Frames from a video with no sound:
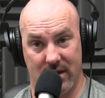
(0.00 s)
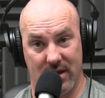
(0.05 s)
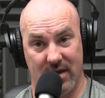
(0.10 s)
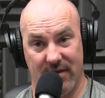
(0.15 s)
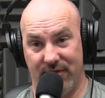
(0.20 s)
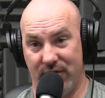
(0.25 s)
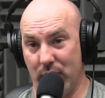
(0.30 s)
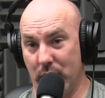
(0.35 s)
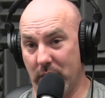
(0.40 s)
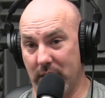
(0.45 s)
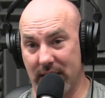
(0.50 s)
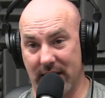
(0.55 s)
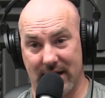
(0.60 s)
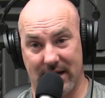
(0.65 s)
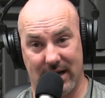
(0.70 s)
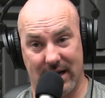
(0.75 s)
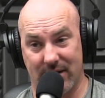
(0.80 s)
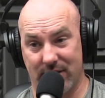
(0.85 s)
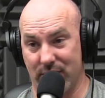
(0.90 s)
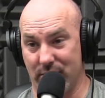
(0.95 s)
if you want to
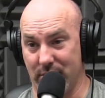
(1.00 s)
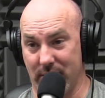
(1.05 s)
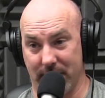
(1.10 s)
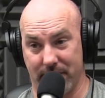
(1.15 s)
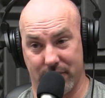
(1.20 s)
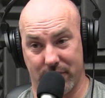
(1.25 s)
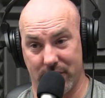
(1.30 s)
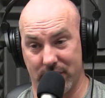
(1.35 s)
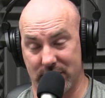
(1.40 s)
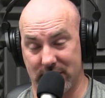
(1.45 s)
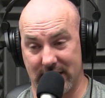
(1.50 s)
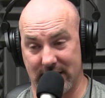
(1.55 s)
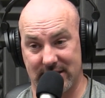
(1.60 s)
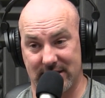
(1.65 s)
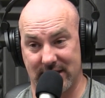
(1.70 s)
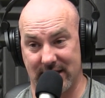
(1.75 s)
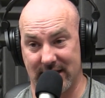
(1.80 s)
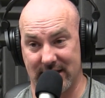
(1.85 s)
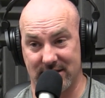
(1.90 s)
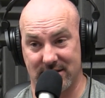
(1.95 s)
get out there and
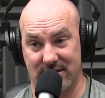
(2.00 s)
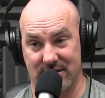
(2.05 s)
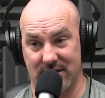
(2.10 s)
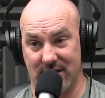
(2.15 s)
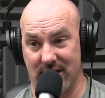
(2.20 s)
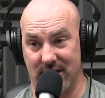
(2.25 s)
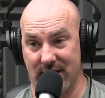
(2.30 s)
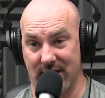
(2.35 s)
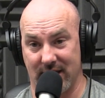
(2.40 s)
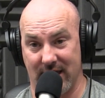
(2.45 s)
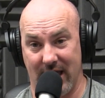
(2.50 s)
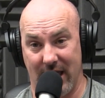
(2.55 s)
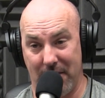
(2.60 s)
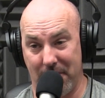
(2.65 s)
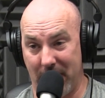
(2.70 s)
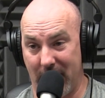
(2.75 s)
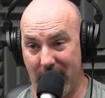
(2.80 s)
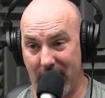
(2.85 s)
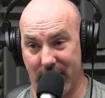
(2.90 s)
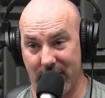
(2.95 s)
protest against uh, gay
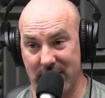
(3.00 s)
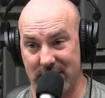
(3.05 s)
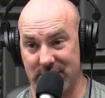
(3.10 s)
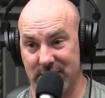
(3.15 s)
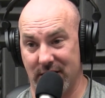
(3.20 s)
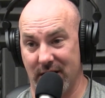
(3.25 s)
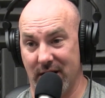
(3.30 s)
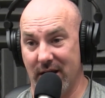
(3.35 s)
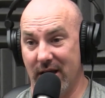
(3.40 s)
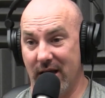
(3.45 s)
marriage,